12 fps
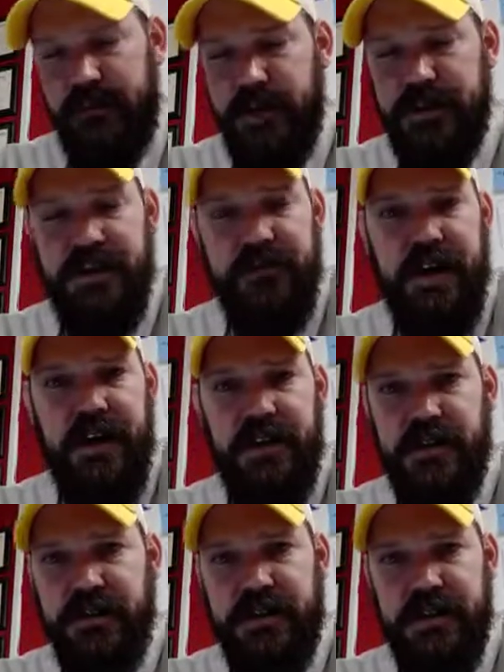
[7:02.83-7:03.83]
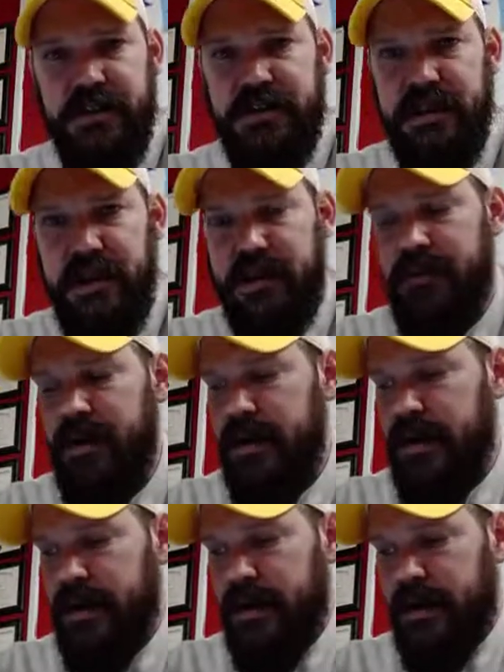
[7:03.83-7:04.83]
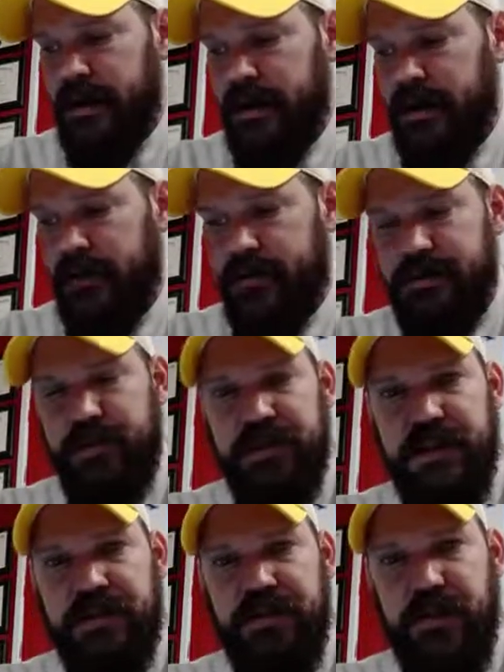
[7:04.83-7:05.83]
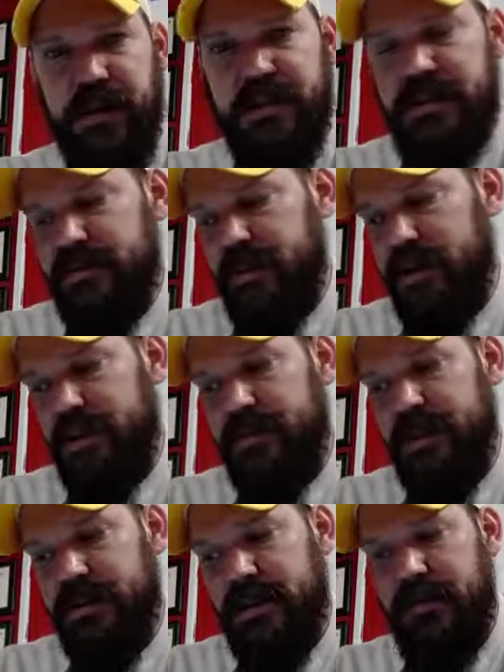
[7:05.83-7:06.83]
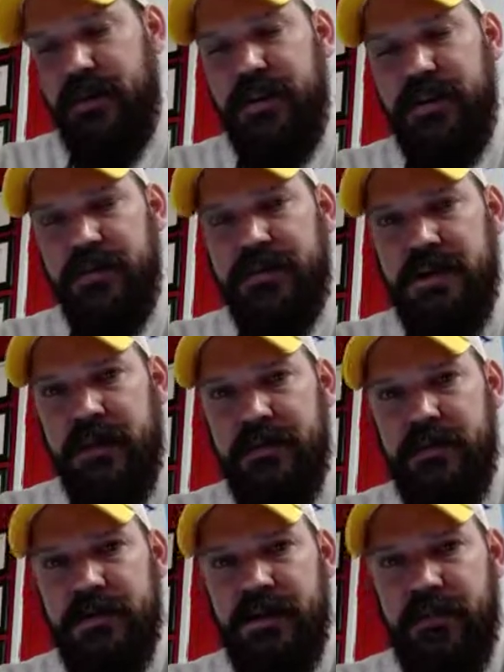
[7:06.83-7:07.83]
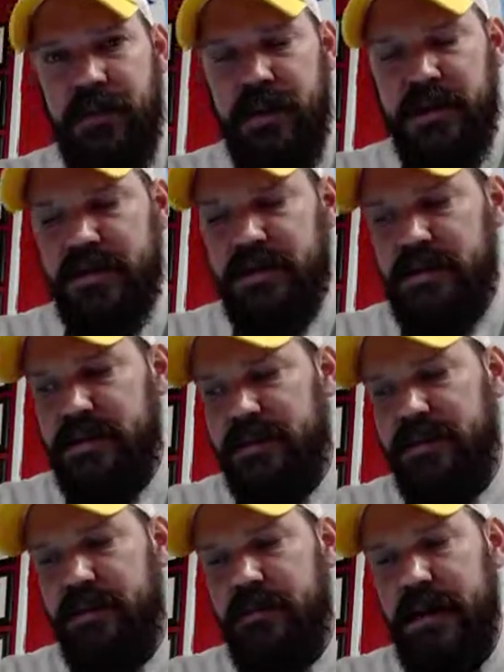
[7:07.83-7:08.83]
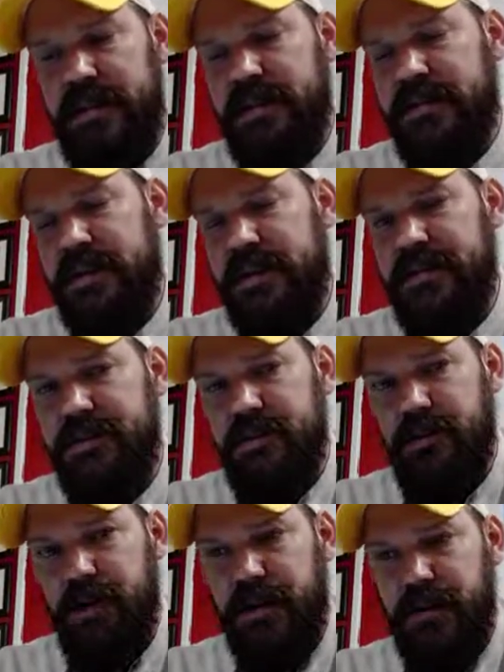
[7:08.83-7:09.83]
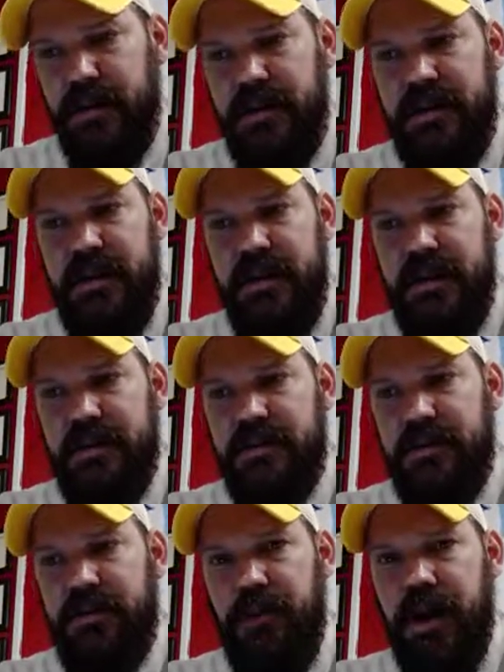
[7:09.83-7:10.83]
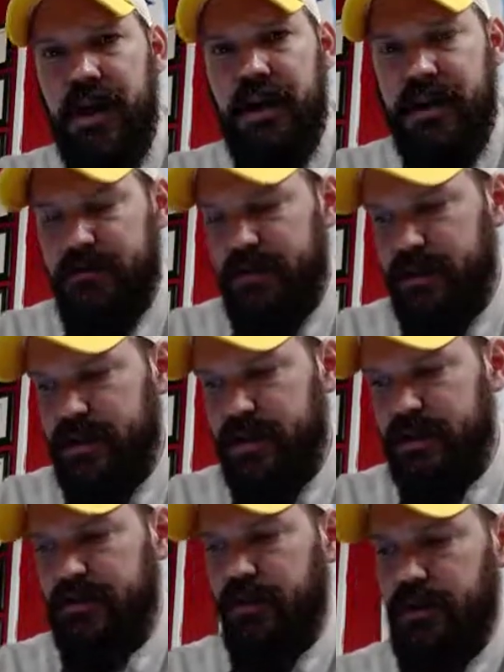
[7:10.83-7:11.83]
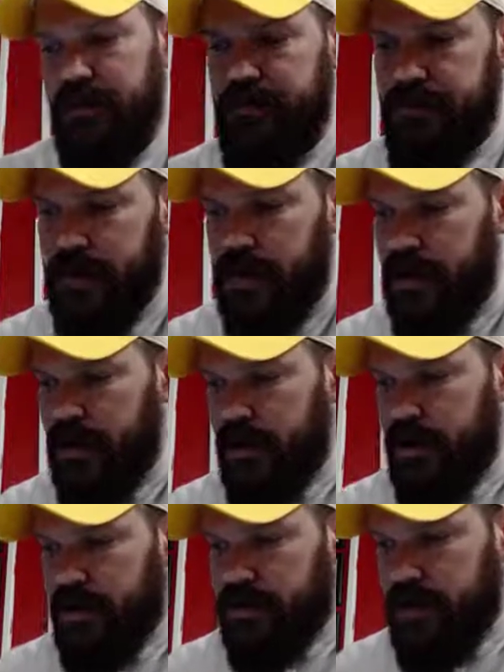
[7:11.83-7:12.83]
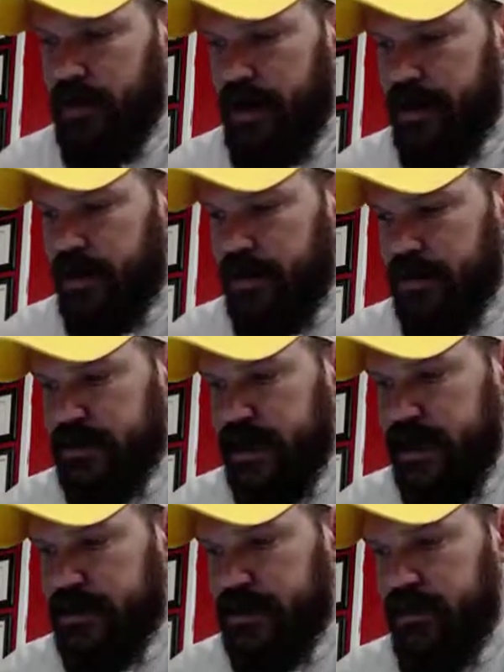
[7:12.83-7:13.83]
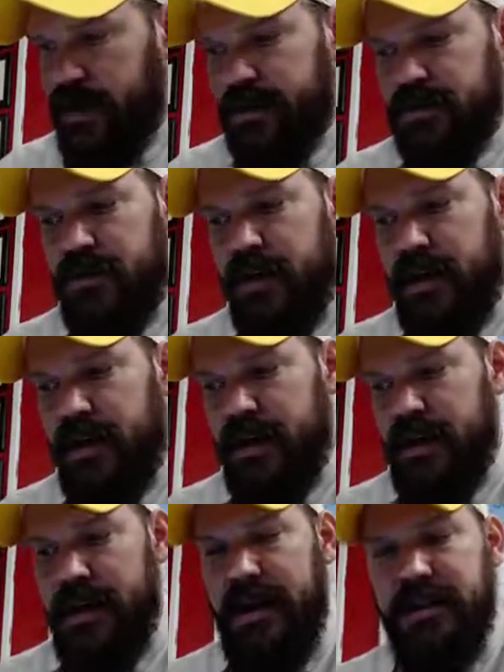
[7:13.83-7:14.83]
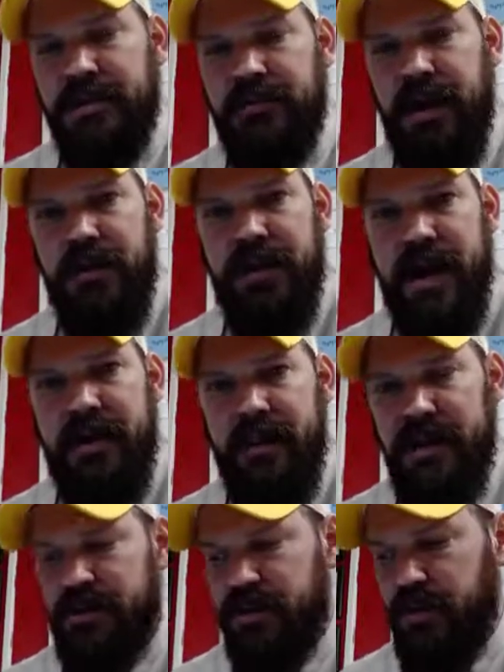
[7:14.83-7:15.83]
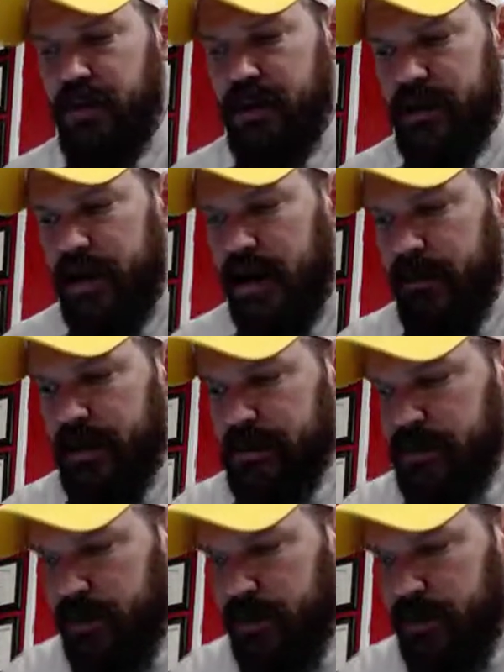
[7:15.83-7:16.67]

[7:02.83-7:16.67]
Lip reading: Function value is still the same. I've just put these parentheses around this because I'm going to do something with the parentheses that's going to make this easier to work with to write it in vertex form. So I notice that 2x squared and 8x both have a 2 in common.